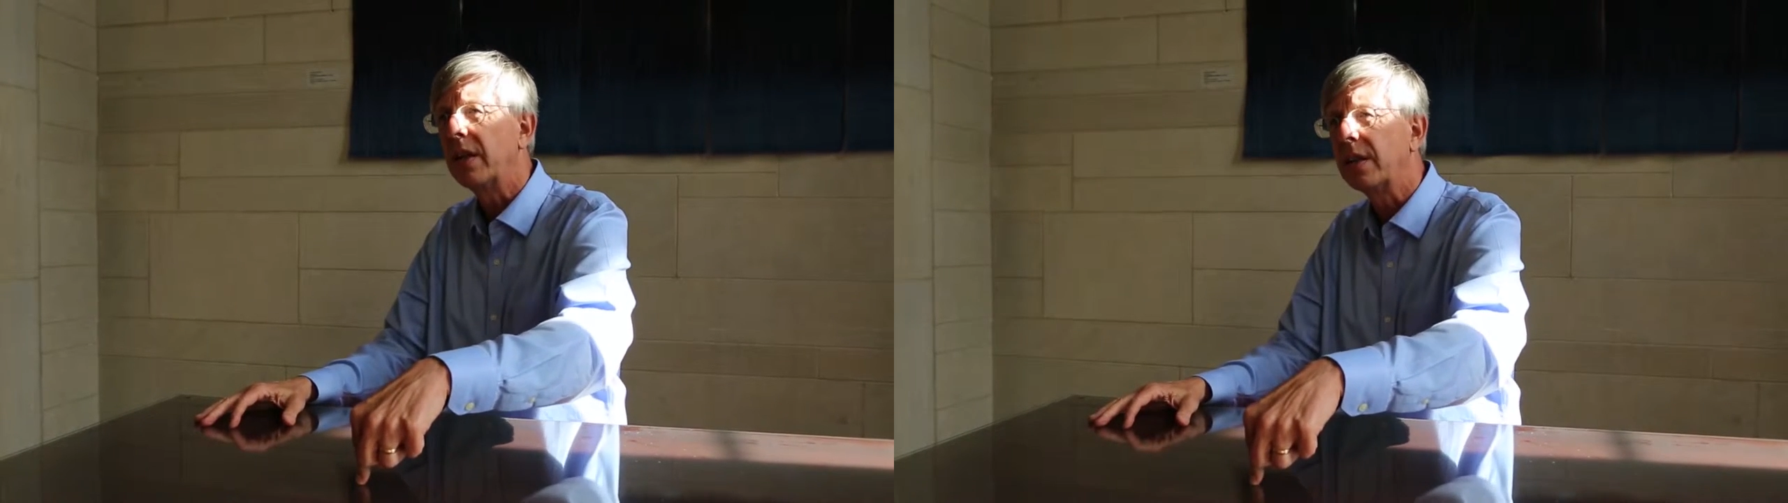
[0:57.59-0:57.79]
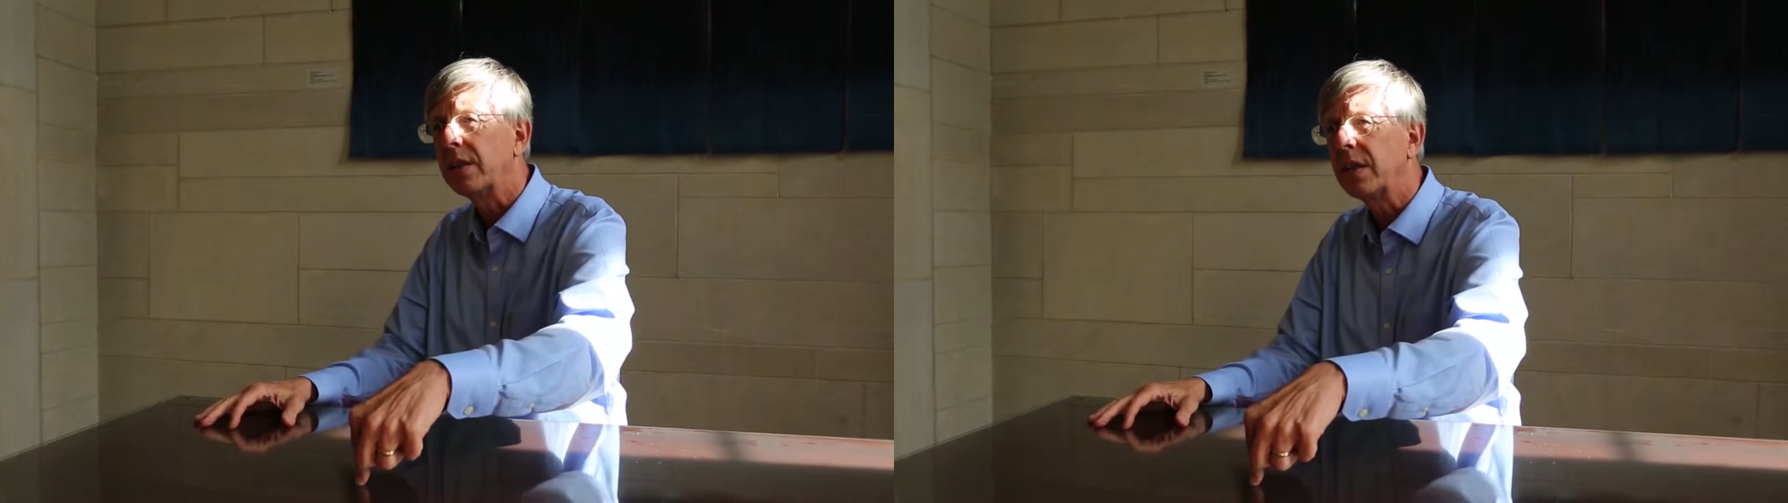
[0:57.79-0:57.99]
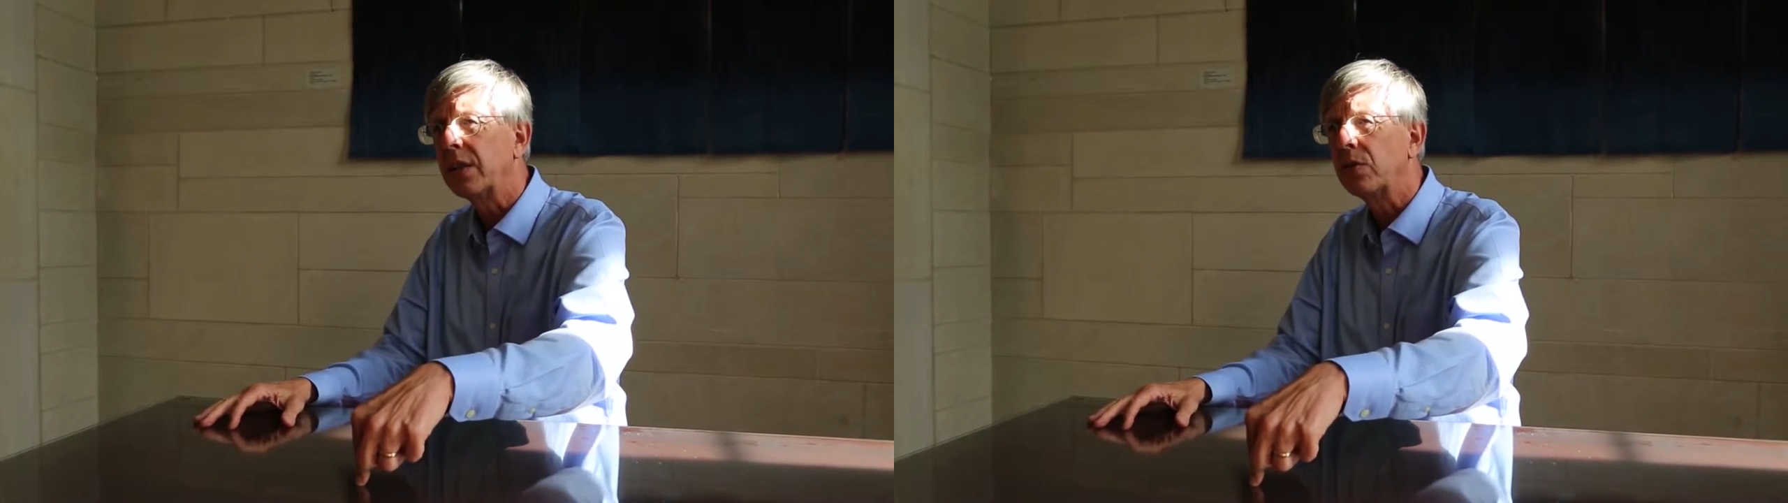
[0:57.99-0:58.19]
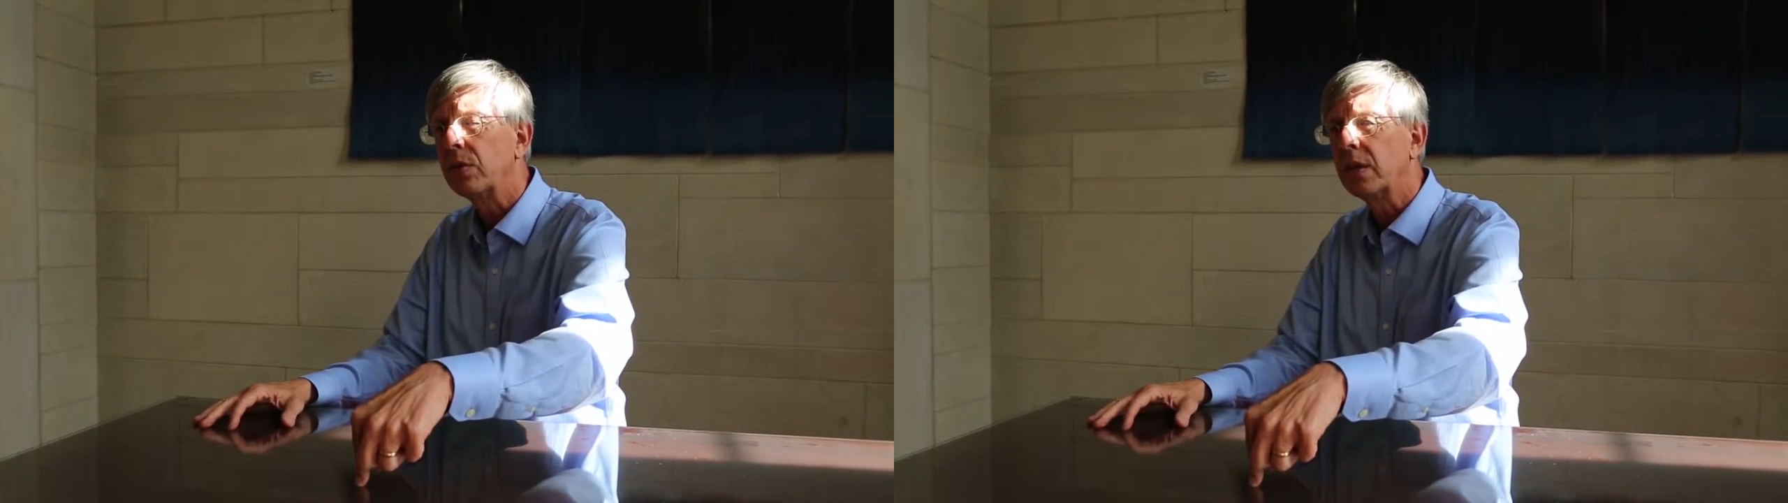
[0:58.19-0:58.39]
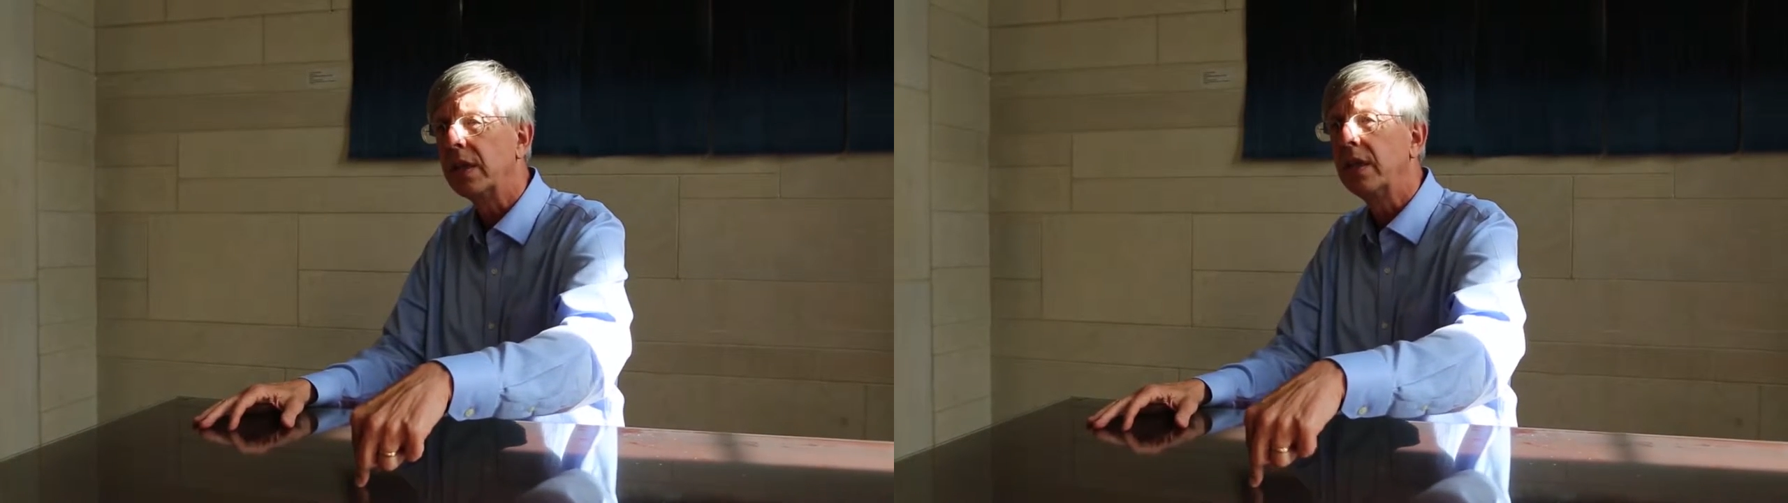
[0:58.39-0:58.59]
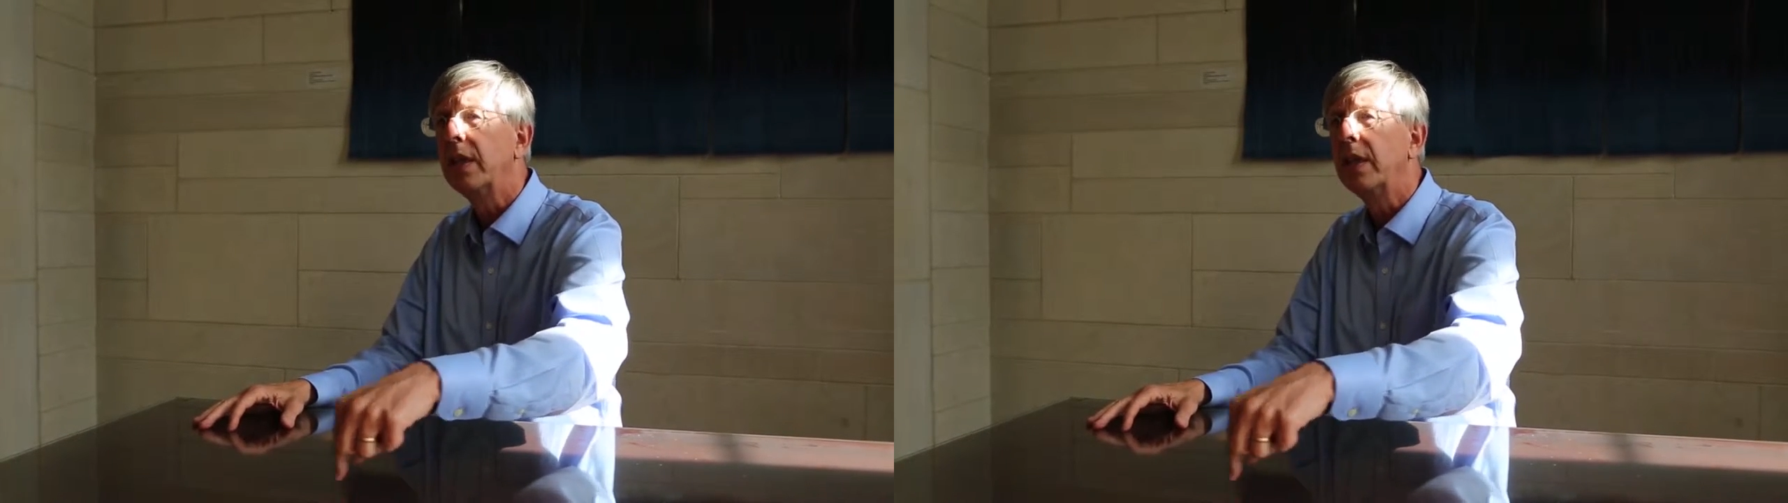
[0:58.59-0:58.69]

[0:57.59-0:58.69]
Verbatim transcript: architecturally,